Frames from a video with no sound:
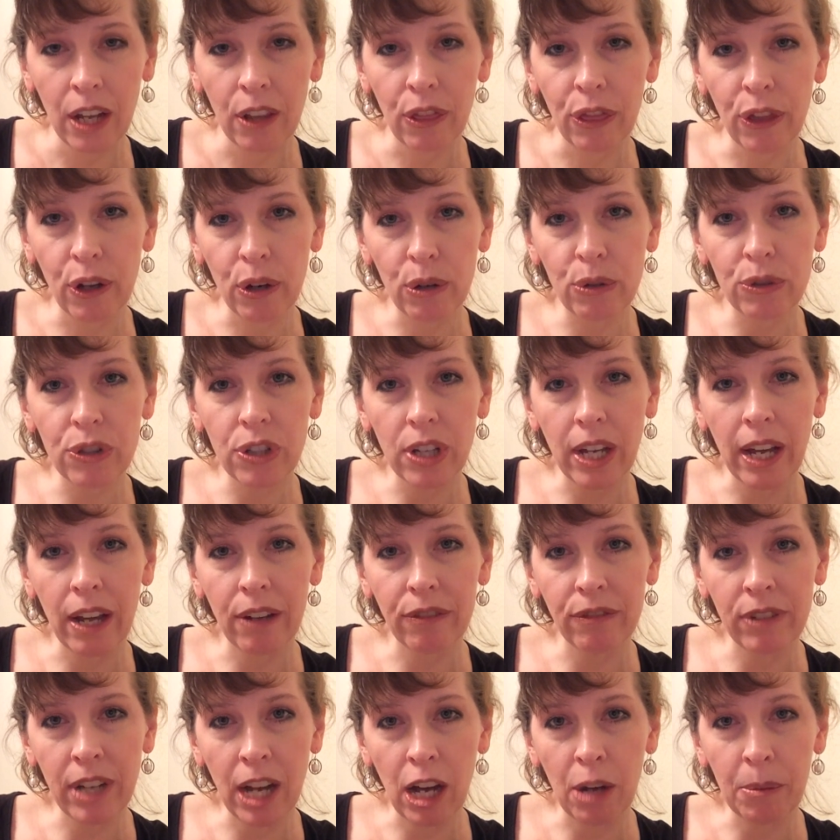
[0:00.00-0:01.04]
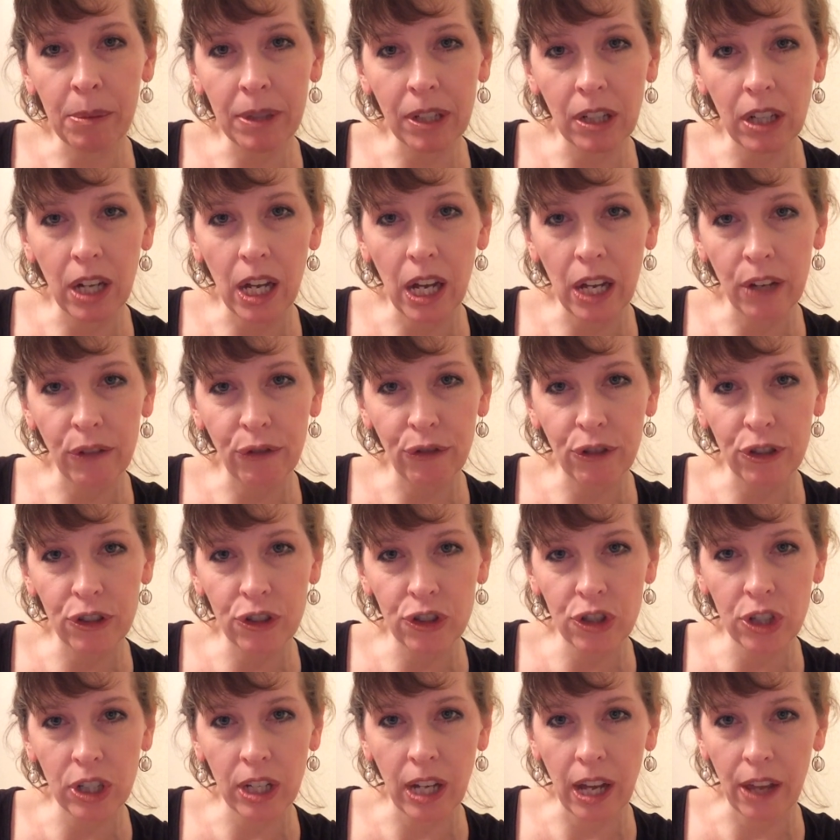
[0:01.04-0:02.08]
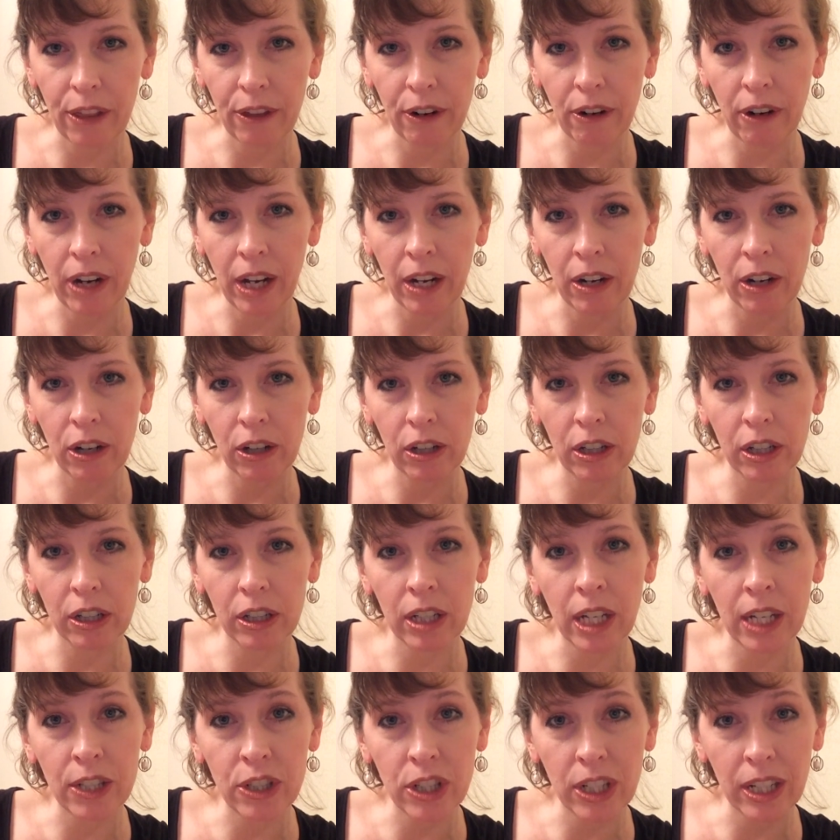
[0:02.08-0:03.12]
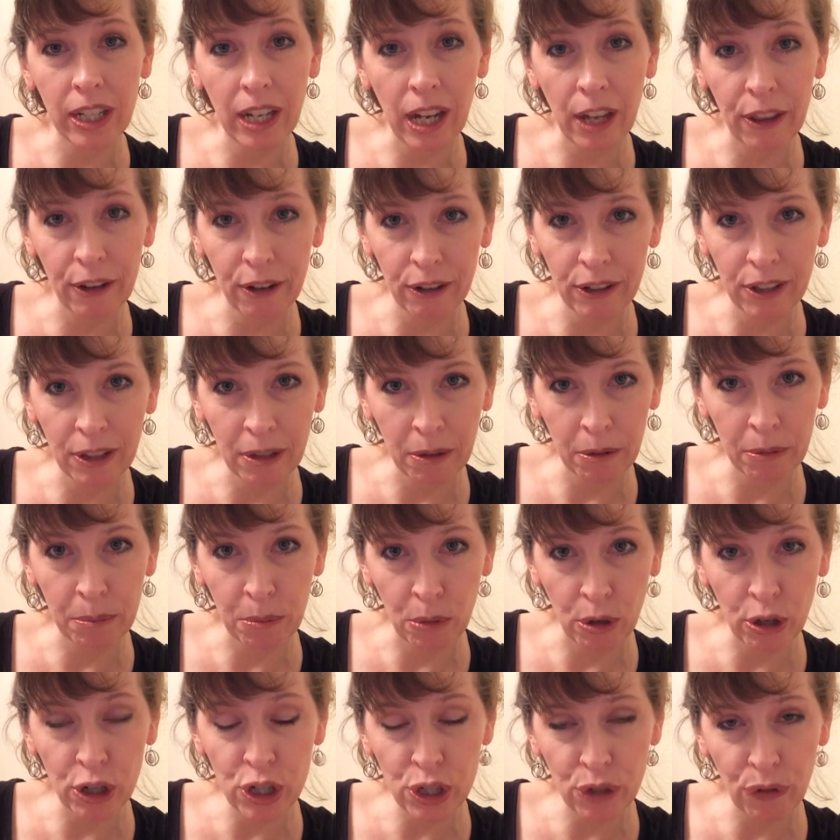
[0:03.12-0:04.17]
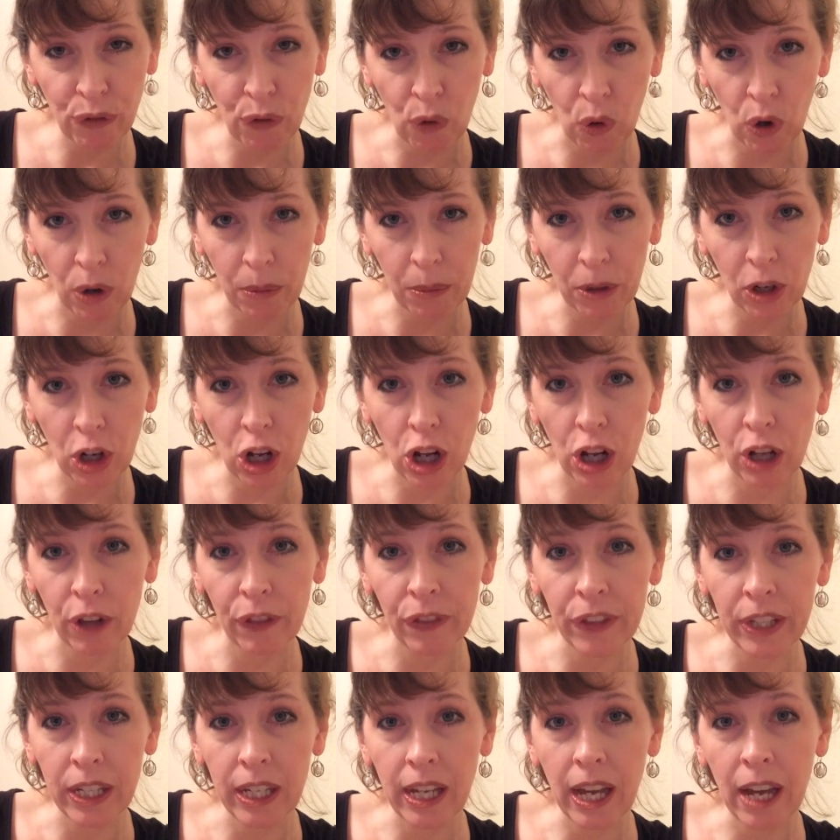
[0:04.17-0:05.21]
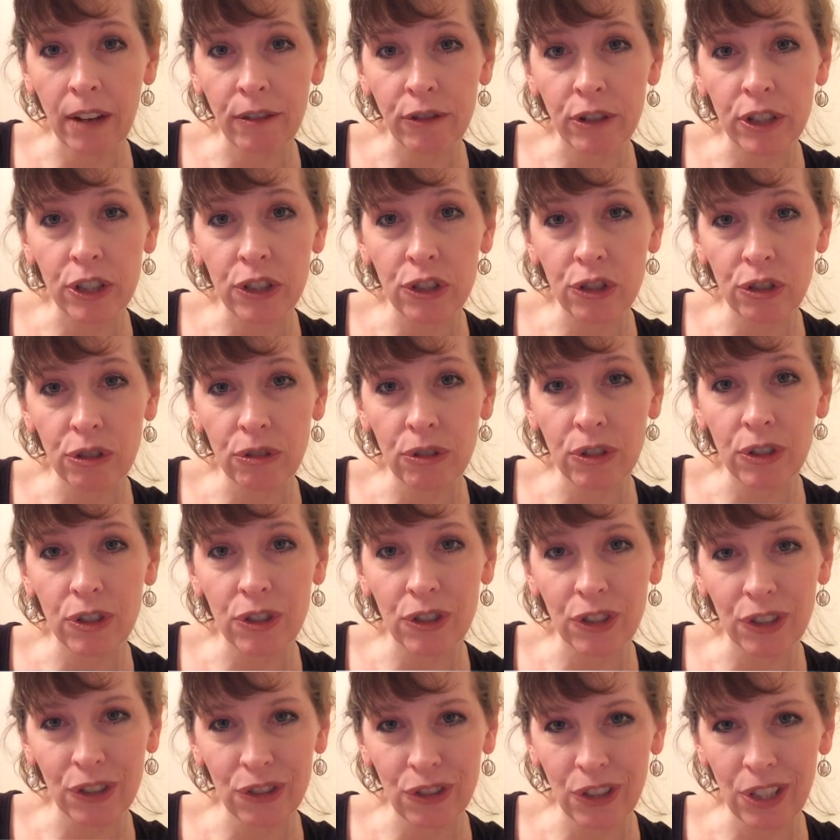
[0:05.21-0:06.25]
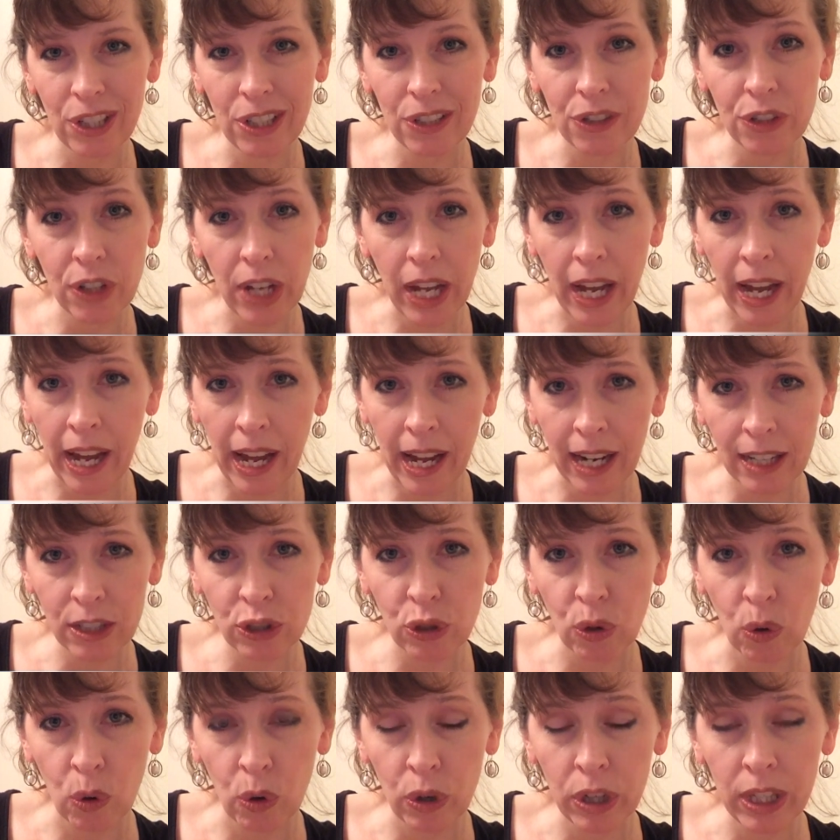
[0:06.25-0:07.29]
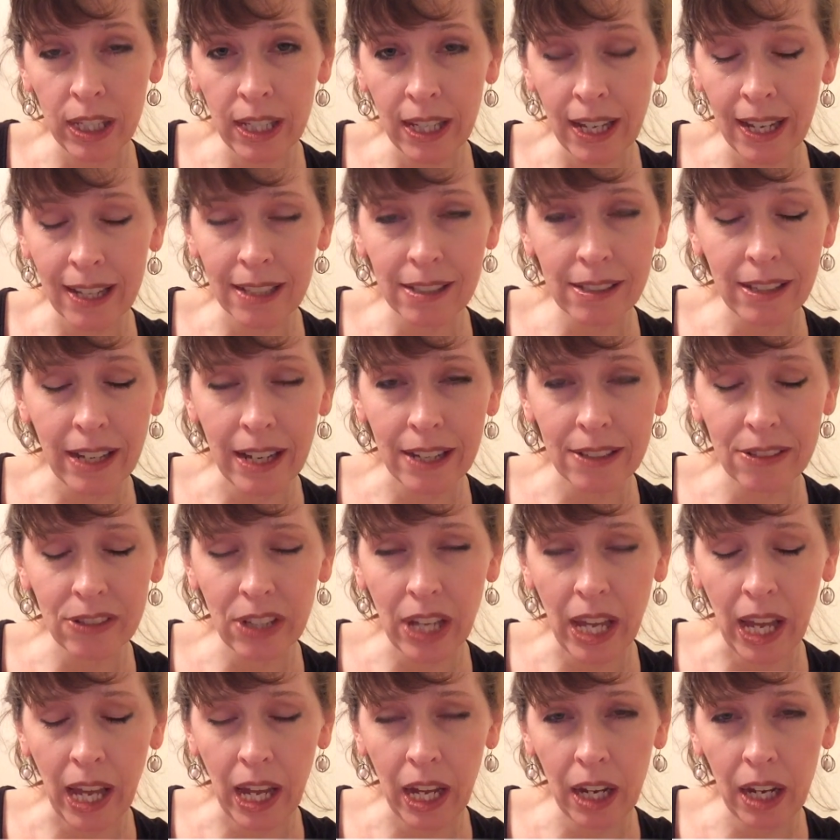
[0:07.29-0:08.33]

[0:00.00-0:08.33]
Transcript: Those have now been conferenced together and are together in their merged form called the Every Student Succeeds Act, or ESSA.